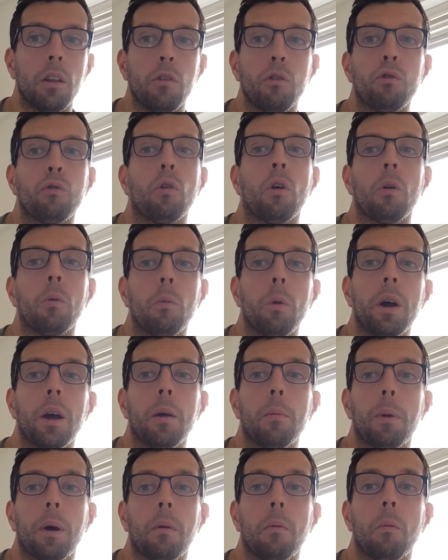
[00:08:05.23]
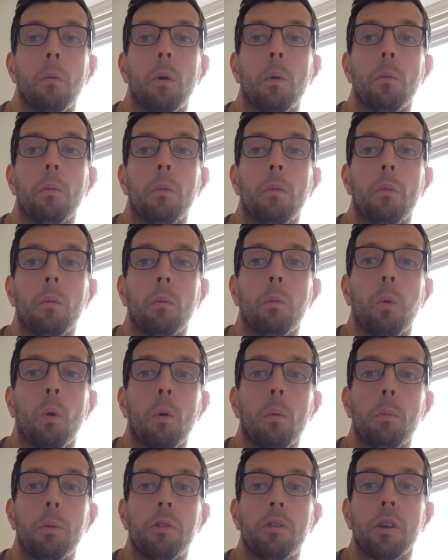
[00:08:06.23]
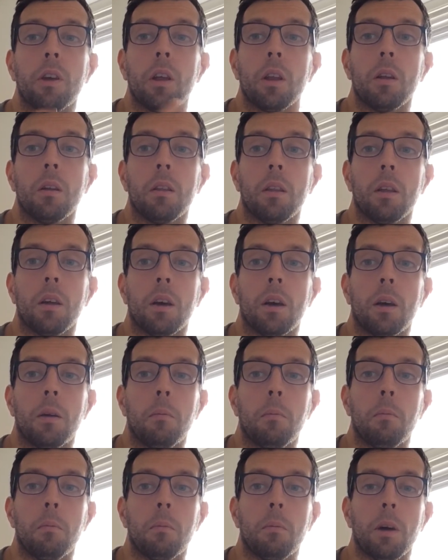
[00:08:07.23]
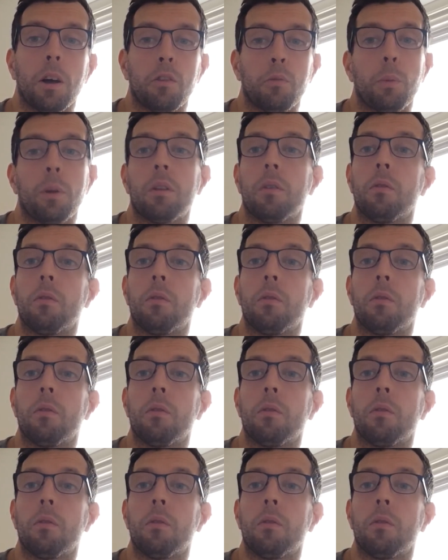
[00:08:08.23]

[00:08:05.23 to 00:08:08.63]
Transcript: strong way about one particular aspect.